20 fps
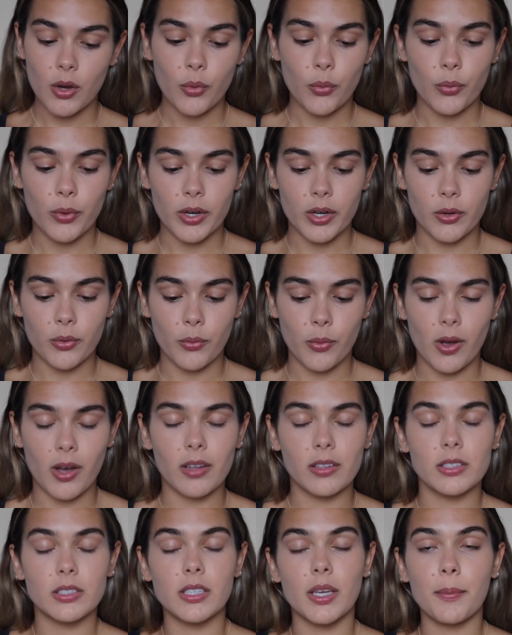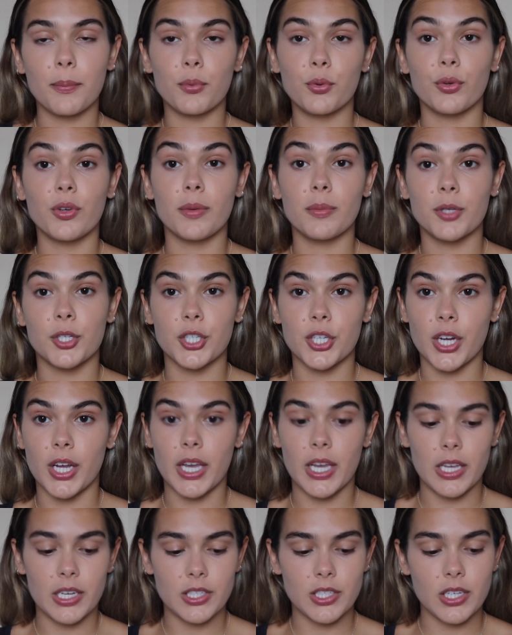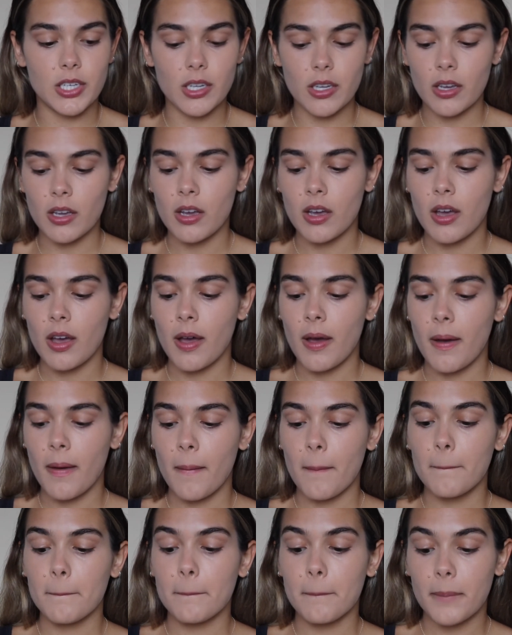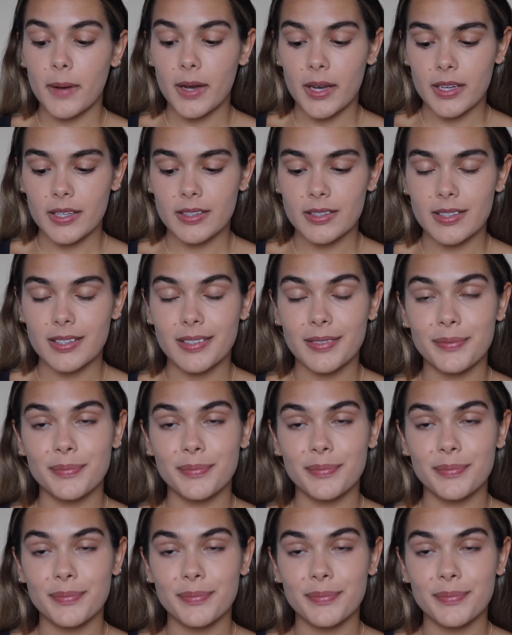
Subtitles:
we don't want premature aging, but